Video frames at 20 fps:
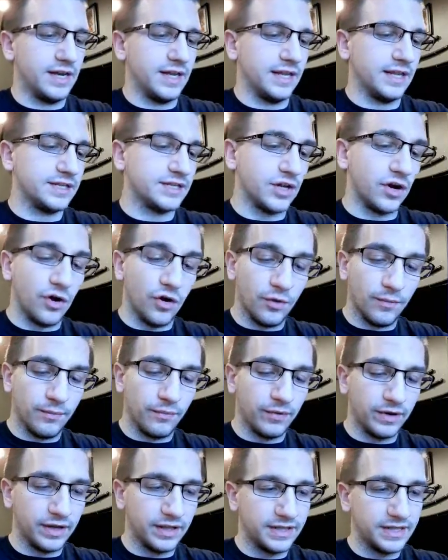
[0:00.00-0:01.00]
Let's hope
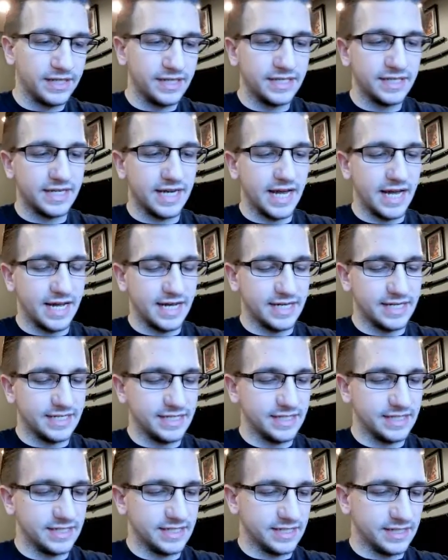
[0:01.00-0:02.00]
one of these
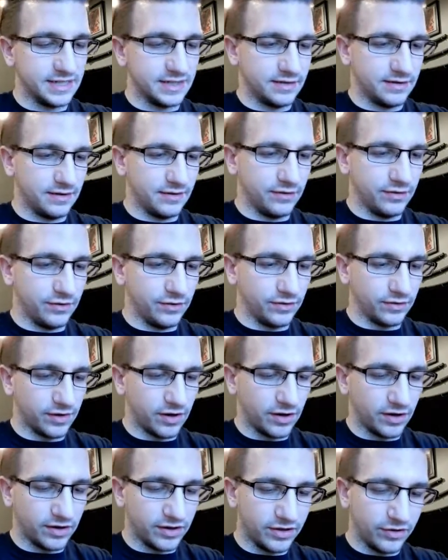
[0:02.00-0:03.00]
has the
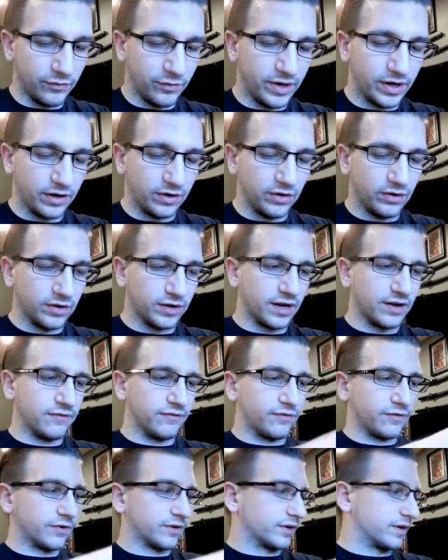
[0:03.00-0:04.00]
card that we are looking
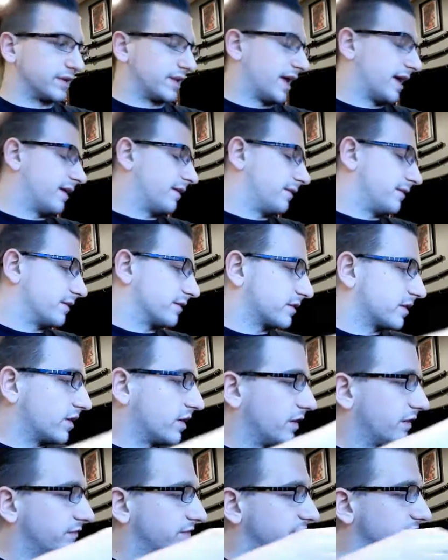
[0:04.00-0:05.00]
for. That
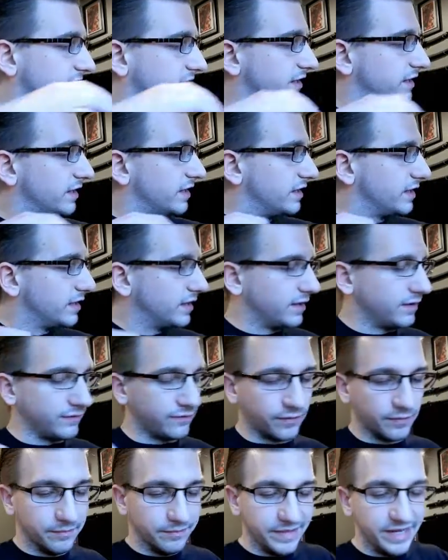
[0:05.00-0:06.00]
coveted,
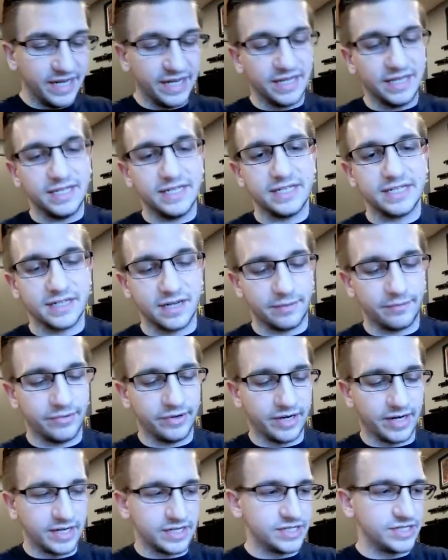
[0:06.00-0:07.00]
for me at least,
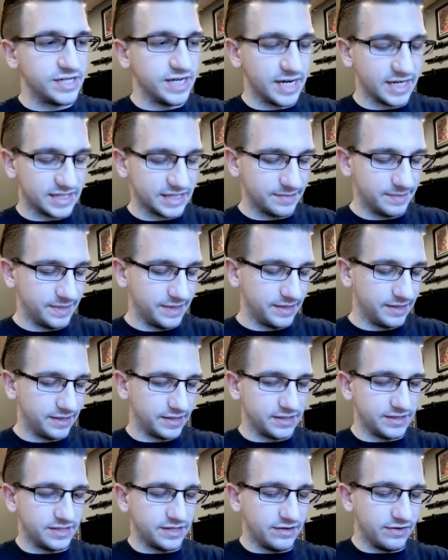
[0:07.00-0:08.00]
Umbreon GX. I mean,
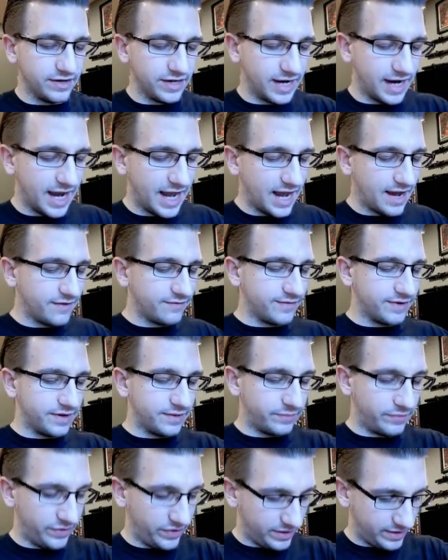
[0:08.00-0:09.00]
considering I have
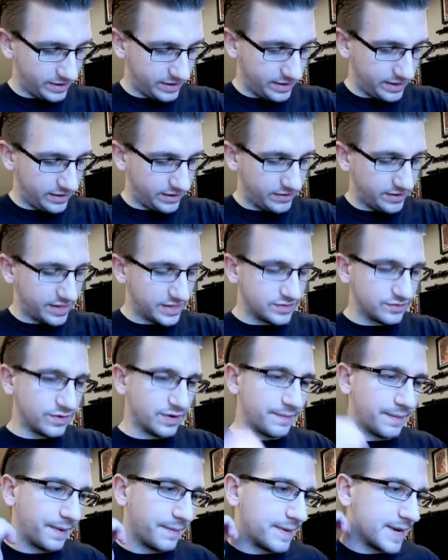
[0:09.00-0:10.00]
Umbreon here as one
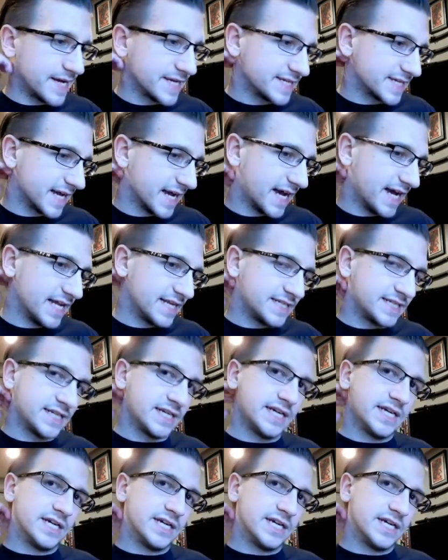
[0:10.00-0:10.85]
of my mascots.